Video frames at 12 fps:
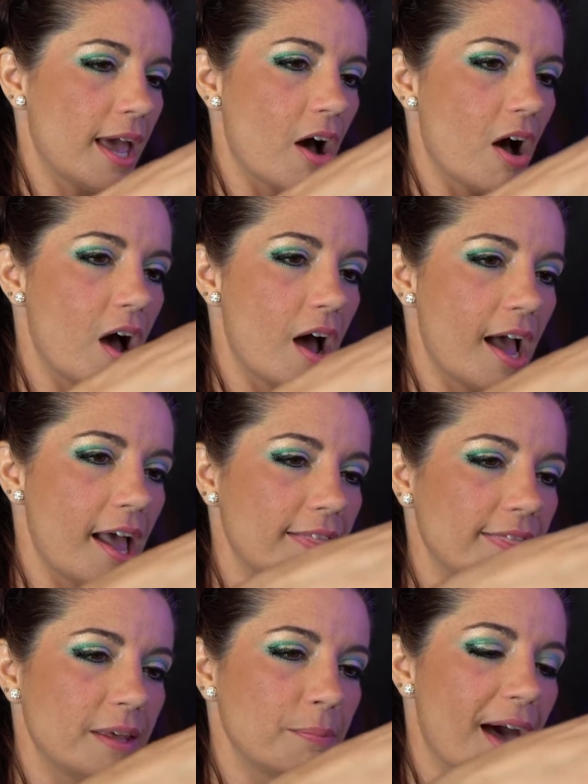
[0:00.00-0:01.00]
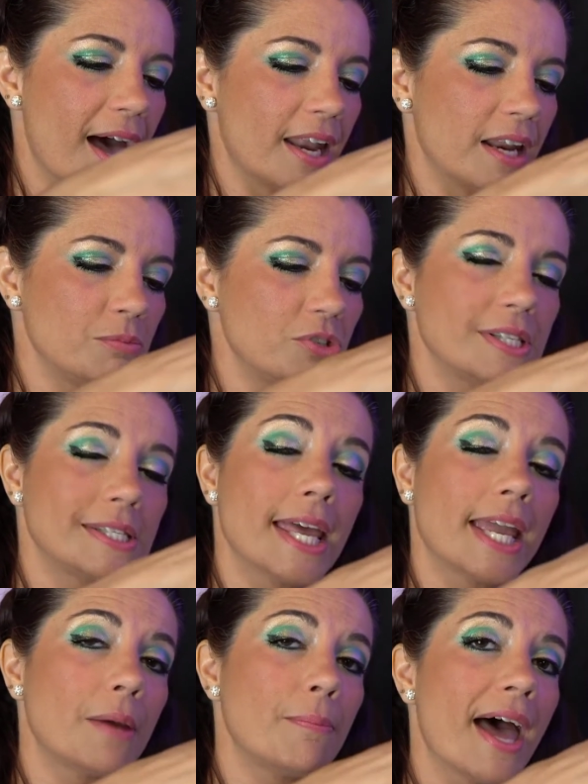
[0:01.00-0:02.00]
on the bottom, just
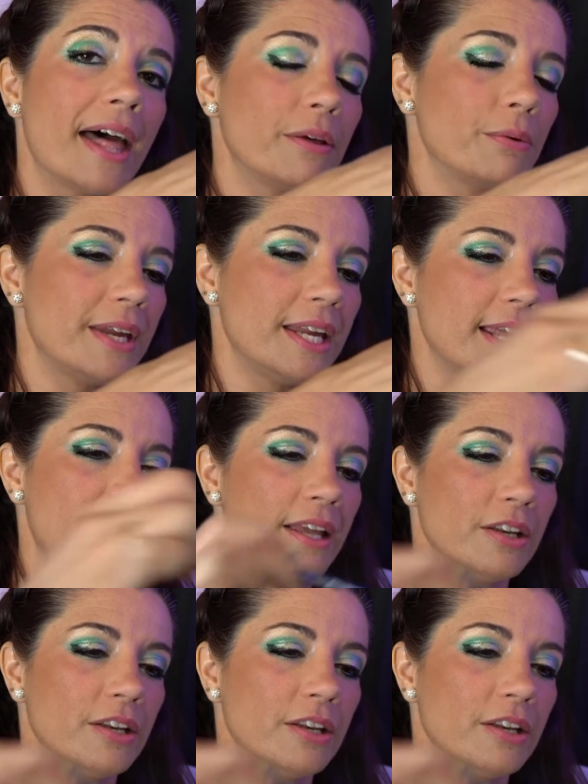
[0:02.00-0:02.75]
like a ballerina.